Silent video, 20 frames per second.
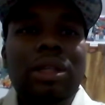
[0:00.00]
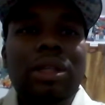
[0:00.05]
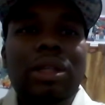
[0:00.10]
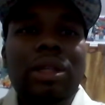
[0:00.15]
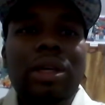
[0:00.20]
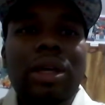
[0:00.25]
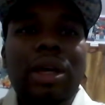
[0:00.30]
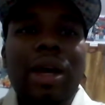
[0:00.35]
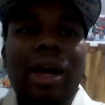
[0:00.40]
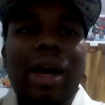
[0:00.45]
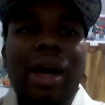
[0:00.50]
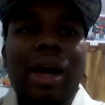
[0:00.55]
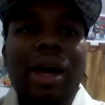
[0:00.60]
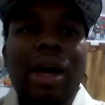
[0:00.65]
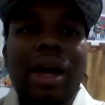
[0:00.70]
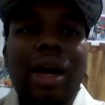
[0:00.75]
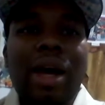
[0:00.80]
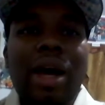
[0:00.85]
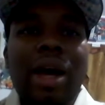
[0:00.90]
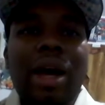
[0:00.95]
the
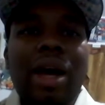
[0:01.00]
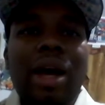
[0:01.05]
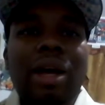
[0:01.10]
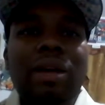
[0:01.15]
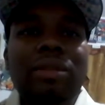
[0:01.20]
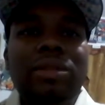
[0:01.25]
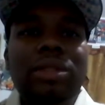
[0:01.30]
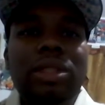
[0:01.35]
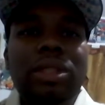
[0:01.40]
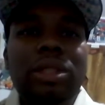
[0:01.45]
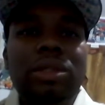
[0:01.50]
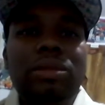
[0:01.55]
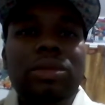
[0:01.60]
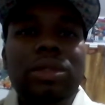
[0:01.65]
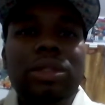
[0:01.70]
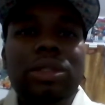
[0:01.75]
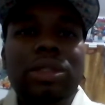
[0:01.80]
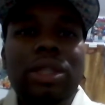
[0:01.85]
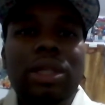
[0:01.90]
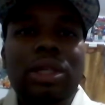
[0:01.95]
Ives
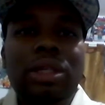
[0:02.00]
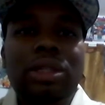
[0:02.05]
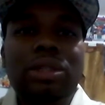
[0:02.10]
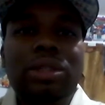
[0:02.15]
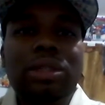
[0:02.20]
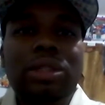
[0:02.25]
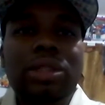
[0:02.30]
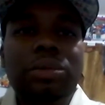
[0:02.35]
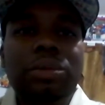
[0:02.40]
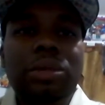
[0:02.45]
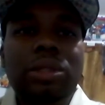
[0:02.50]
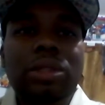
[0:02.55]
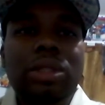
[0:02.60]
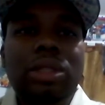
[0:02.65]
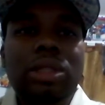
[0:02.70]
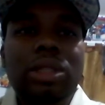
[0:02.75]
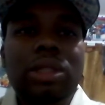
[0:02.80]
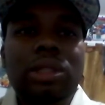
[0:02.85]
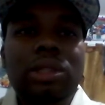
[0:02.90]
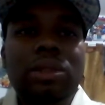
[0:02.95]
Henry deaths. He was
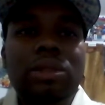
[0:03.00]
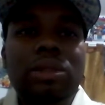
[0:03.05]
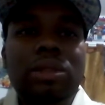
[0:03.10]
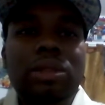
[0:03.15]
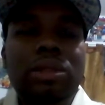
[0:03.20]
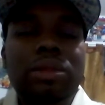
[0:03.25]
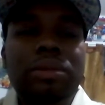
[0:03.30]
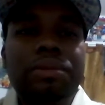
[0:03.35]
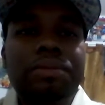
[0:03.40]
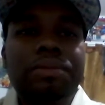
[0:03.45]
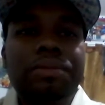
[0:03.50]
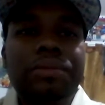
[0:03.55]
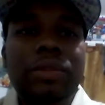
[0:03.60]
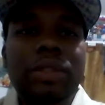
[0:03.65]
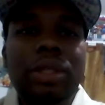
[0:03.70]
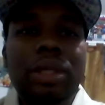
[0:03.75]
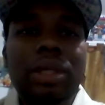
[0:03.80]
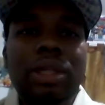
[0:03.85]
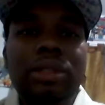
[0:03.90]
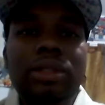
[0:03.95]
killed
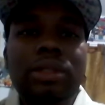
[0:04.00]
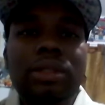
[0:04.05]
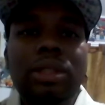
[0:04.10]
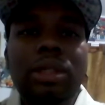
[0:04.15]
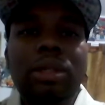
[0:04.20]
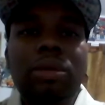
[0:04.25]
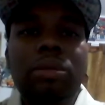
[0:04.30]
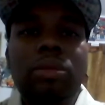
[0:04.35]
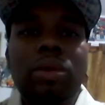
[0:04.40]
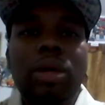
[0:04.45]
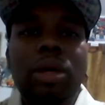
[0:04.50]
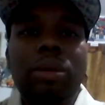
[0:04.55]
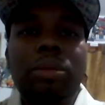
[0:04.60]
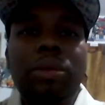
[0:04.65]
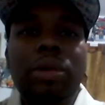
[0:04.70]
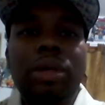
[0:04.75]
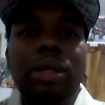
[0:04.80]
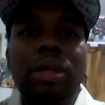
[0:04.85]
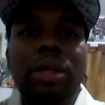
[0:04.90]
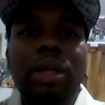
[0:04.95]
in a setup
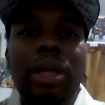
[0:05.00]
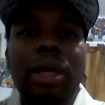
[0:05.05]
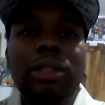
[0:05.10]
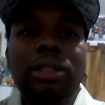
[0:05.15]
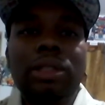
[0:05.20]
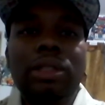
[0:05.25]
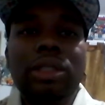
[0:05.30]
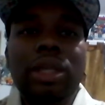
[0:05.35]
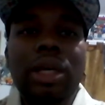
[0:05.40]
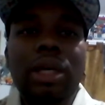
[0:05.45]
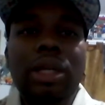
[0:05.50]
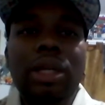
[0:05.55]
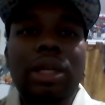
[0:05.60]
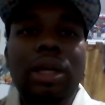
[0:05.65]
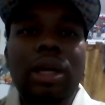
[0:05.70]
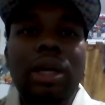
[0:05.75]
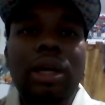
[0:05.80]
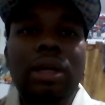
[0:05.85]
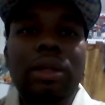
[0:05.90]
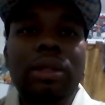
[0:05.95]
robbery in
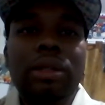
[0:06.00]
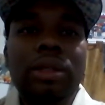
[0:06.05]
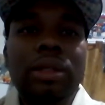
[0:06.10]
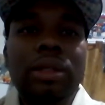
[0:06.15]
1989.